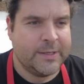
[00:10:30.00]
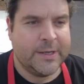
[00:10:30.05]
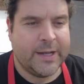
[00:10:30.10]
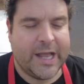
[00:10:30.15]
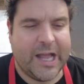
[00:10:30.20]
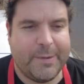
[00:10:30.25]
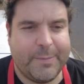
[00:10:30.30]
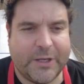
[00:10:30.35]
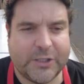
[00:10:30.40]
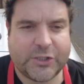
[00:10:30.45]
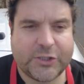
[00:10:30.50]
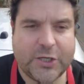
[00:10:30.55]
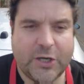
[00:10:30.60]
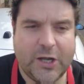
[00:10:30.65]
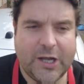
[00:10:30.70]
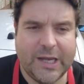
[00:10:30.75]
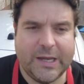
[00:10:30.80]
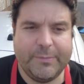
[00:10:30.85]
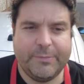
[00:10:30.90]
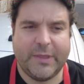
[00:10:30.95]
how much
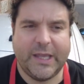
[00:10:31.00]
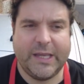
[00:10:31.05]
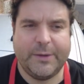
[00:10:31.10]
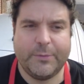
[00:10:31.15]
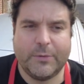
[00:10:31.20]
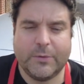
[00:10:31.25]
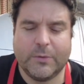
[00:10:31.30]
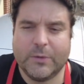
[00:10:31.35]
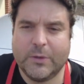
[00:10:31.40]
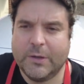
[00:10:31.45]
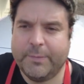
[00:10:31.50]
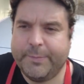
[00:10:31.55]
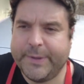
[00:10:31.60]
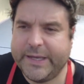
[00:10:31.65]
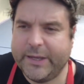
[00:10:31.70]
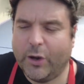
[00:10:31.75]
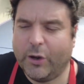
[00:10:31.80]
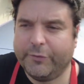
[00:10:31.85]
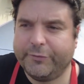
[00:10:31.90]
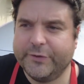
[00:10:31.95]
time they will
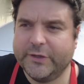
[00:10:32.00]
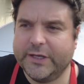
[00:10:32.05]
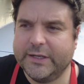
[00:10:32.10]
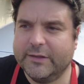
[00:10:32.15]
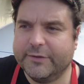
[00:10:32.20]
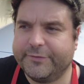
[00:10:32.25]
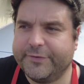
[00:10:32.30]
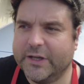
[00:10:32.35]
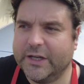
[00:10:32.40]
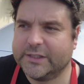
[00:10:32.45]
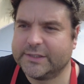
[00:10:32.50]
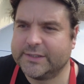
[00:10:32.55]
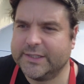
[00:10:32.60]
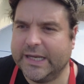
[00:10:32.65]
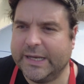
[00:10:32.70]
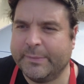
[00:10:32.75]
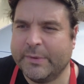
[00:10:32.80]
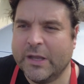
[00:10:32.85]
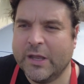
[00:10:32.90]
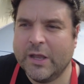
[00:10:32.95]
be offered in the first
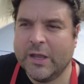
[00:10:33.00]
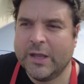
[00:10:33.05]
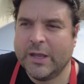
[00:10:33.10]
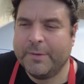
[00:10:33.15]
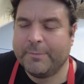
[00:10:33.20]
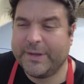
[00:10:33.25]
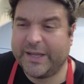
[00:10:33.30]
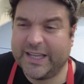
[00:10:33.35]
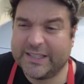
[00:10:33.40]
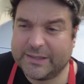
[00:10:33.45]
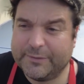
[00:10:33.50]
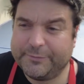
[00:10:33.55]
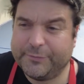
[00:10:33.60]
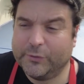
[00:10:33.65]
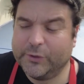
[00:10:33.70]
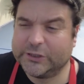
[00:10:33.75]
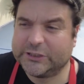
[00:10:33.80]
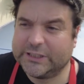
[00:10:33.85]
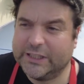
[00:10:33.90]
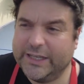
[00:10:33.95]
team, because
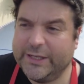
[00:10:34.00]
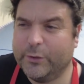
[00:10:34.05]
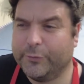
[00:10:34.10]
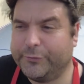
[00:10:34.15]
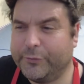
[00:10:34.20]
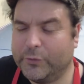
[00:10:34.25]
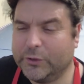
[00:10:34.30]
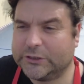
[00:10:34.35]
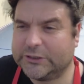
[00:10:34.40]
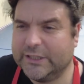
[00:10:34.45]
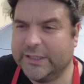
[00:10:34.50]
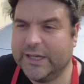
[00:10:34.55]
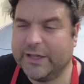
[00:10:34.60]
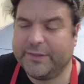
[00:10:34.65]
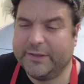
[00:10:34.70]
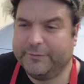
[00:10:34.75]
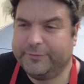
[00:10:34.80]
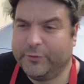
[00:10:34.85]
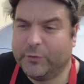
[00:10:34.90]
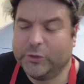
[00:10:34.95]
unfortunately, or fortunately, I
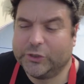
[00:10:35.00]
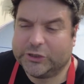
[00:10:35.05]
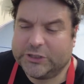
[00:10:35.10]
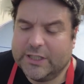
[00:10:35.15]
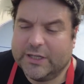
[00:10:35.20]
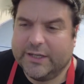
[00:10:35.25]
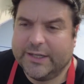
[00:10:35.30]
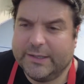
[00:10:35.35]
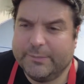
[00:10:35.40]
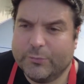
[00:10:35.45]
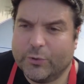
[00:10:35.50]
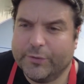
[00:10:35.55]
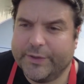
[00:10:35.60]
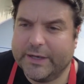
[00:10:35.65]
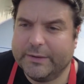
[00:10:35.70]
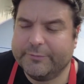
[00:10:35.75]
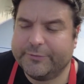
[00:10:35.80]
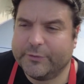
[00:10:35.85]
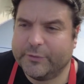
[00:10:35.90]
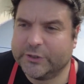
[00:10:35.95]
think fortunately more than
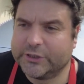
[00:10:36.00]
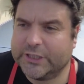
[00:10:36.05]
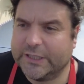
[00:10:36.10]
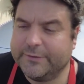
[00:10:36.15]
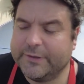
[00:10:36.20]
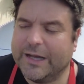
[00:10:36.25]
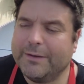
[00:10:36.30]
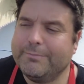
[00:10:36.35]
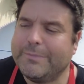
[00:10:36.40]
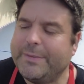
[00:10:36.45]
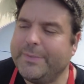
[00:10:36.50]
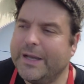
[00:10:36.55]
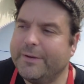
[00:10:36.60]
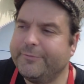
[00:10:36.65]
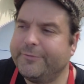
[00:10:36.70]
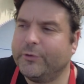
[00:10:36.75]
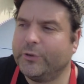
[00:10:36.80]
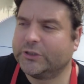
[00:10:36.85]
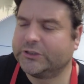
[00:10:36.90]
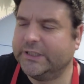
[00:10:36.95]
unfortunately, maybe
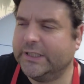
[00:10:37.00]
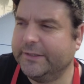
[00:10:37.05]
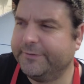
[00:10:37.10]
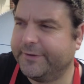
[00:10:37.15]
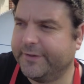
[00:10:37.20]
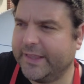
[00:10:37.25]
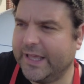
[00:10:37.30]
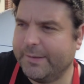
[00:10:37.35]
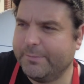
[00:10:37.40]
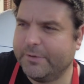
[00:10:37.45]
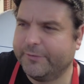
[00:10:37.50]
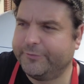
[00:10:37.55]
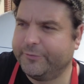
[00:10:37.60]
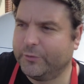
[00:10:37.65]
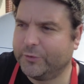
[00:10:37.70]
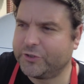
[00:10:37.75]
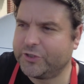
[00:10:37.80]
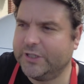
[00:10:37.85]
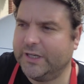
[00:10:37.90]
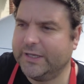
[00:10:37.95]
unfortunately for them, but
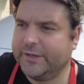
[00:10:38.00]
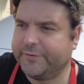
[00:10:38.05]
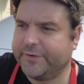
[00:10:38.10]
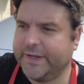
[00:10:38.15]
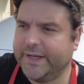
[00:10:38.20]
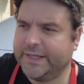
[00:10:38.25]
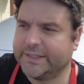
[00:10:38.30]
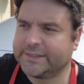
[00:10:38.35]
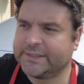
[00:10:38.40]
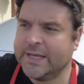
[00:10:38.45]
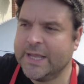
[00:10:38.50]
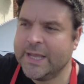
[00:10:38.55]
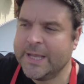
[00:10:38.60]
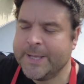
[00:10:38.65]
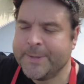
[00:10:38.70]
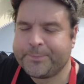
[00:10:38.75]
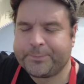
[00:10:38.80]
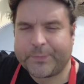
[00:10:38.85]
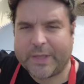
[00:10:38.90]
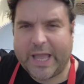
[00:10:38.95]
fortunately for us,
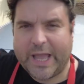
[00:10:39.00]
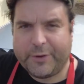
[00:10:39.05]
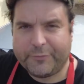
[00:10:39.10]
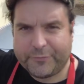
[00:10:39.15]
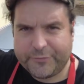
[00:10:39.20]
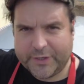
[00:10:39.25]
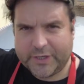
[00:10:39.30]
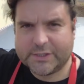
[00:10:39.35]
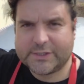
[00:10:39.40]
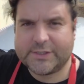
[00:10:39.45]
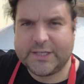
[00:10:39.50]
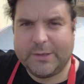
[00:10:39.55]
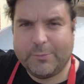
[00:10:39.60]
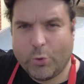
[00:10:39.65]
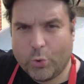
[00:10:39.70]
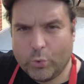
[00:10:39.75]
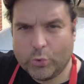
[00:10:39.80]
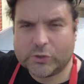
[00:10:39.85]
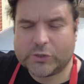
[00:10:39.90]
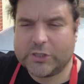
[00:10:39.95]
our first team
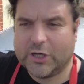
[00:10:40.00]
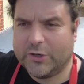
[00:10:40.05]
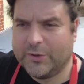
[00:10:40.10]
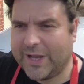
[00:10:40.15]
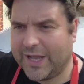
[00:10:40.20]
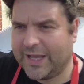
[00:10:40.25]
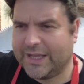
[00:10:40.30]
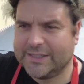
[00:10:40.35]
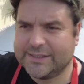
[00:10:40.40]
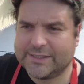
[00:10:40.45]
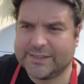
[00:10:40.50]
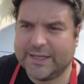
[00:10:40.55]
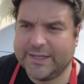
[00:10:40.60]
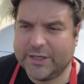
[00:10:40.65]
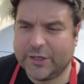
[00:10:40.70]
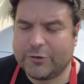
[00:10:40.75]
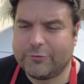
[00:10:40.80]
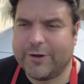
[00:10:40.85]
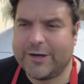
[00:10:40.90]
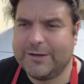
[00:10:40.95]
also has an
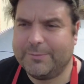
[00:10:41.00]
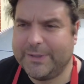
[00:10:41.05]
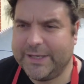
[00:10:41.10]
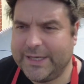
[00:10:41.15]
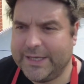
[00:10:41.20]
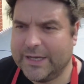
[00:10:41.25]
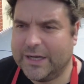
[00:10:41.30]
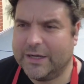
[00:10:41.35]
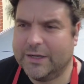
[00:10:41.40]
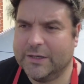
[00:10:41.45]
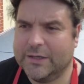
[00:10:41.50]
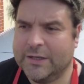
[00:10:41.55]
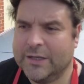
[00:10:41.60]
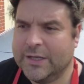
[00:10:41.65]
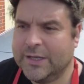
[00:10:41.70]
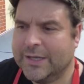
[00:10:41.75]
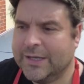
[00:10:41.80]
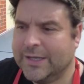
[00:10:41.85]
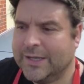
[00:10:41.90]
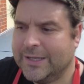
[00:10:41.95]
incredibly young
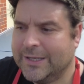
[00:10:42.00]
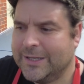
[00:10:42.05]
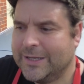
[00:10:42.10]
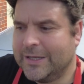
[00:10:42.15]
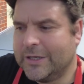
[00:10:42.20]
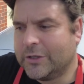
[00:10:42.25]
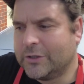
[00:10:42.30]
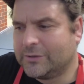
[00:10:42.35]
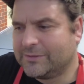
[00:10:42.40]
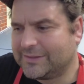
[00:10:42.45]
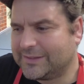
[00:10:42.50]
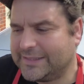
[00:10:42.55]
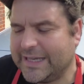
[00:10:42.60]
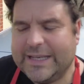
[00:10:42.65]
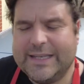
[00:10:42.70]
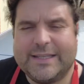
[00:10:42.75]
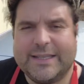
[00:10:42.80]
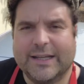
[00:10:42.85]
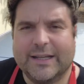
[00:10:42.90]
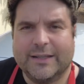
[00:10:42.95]

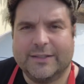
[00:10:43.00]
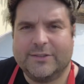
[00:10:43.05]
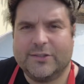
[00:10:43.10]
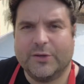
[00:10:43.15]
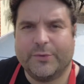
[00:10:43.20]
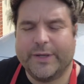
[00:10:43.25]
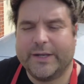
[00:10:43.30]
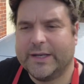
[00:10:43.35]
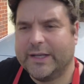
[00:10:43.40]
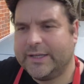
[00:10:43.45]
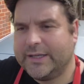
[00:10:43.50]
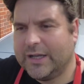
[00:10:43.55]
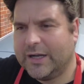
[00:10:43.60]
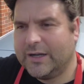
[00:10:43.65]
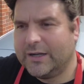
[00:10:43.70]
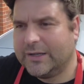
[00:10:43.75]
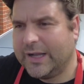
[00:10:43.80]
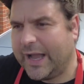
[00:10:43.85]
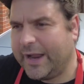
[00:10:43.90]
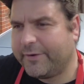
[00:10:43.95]
centre to it, a
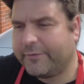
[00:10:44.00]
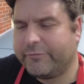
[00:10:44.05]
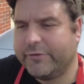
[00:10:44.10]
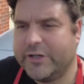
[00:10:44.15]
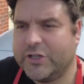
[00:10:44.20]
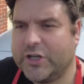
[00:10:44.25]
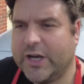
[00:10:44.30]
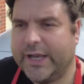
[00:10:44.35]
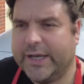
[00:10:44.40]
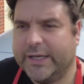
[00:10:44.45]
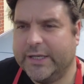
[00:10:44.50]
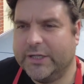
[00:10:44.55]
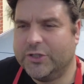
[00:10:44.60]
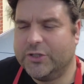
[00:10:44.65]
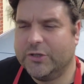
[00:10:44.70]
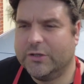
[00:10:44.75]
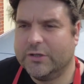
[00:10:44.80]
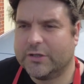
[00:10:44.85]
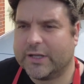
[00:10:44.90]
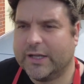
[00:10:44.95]
young average age.
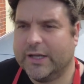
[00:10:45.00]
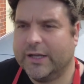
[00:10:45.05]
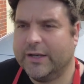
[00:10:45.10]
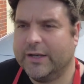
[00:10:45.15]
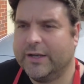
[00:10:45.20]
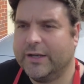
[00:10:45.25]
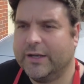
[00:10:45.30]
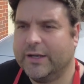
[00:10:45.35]
You look at,